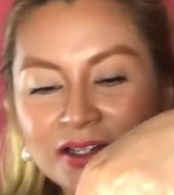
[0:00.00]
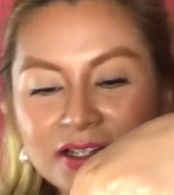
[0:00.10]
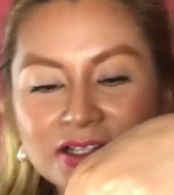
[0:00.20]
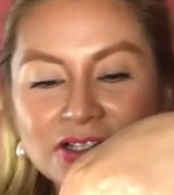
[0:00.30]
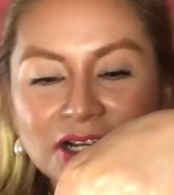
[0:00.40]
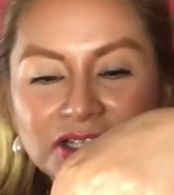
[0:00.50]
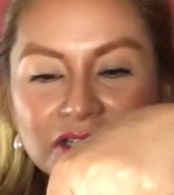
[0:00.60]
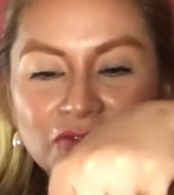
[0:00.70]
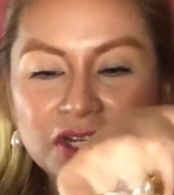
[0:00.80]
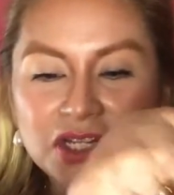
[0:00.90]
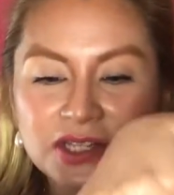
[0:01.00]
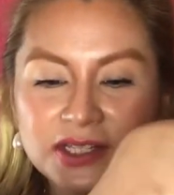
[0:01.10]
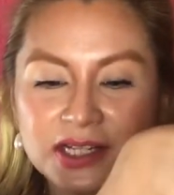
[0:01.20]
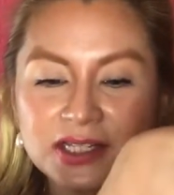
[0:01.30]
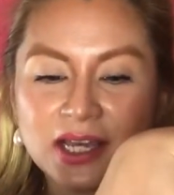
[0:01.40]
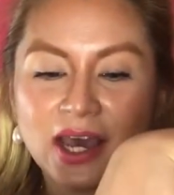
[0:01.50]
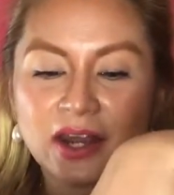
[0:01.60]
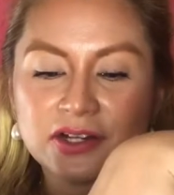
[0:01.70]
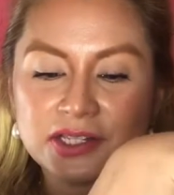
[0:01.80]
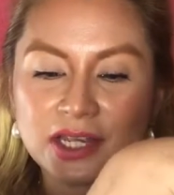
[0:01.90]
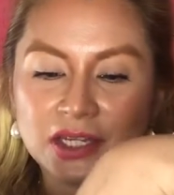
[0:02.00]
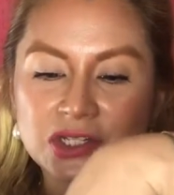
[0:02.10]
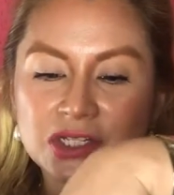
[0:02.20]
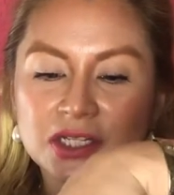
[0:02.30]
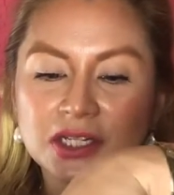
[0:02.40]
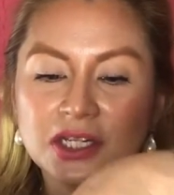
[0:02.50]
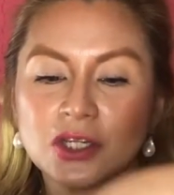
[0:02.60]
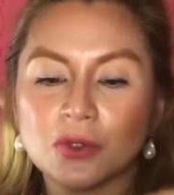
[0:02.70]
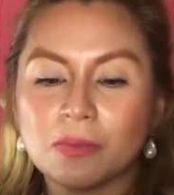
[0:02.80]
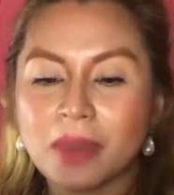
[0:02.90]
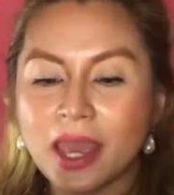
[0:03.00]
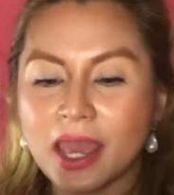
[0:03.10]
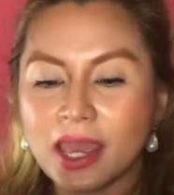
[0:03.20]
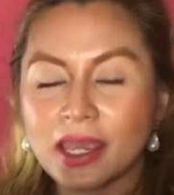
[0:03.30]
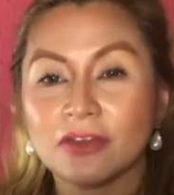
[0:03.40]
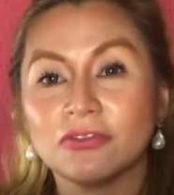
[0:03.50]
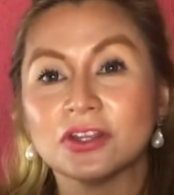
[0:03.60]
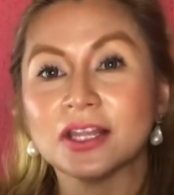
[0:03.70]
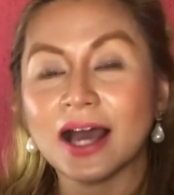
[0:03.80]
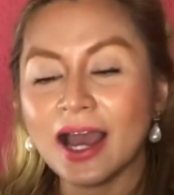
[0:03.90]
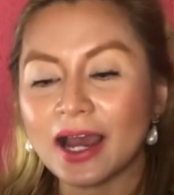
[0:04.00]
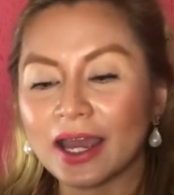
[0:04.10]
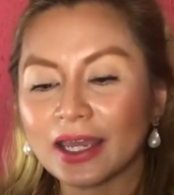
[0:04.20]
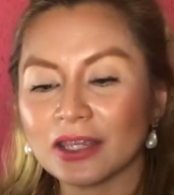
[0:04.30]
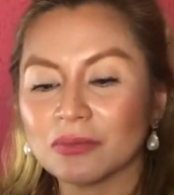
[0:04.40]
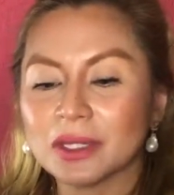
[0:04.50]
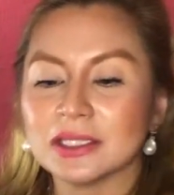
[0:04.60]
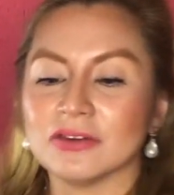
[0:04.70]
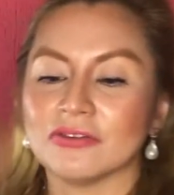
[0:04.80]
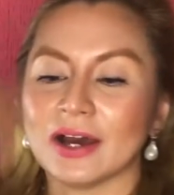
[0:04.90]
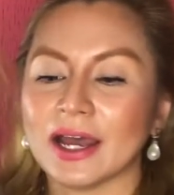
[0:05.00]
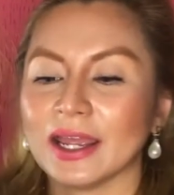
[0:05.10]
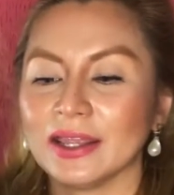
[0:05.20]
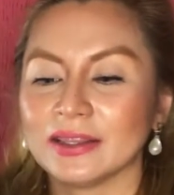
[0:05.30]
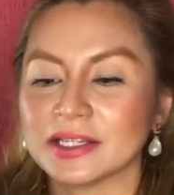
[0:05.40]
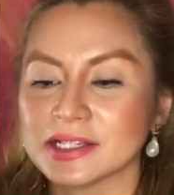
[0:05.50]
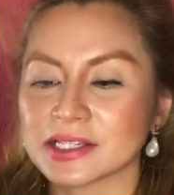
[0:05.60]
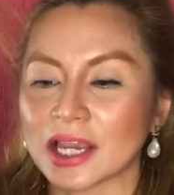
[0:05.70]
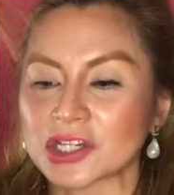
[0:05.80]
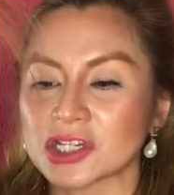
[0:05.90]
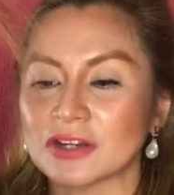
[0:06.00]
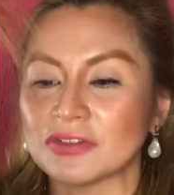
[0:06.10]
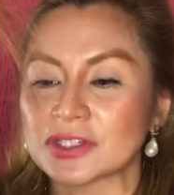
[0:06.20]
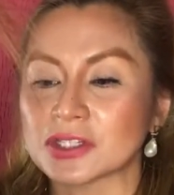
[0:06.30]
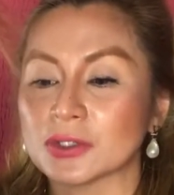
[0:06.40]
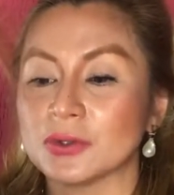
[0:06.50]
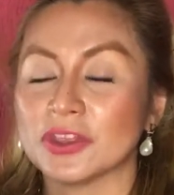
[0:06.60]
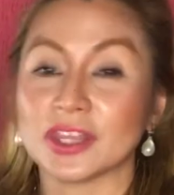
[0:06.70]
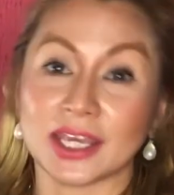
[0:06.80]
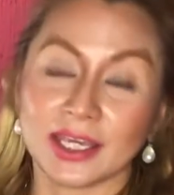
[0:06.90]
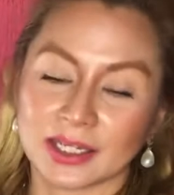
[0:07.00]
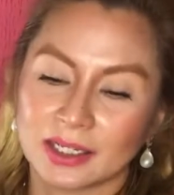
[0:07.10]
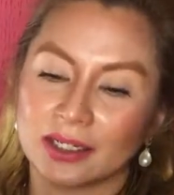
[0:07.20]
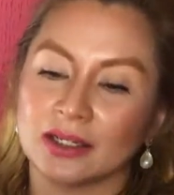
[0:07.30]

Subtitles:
So I'll just finish this entire section. You may, if you like, you may divide this section if it's too thick.